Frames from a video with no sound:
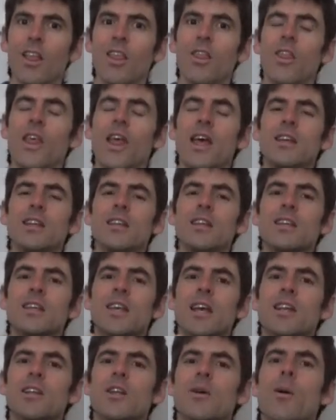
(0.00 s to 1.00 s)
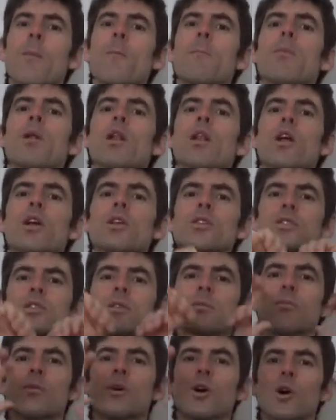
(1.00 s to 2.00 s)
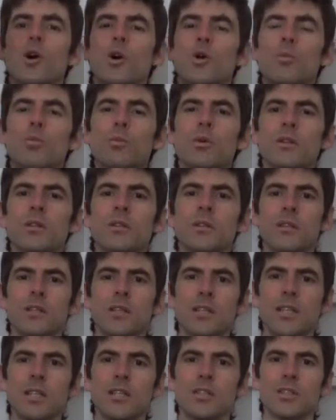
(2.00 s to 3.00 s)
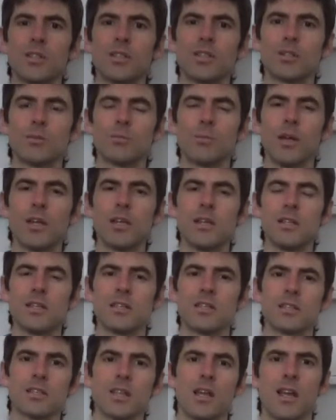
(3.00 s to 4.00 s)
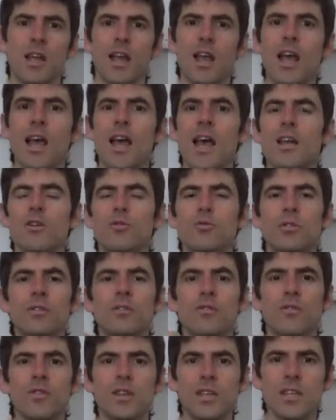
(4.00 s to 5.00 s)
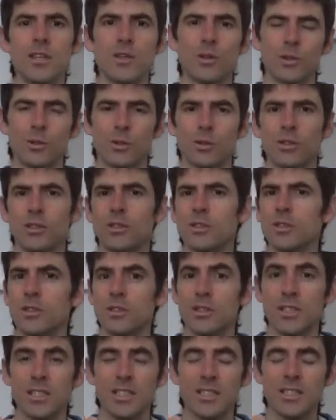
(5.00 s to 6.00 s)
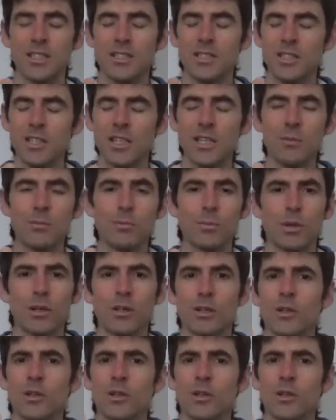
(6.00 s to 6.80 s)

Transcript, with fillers: then it can blossom open into space and reveal the deep,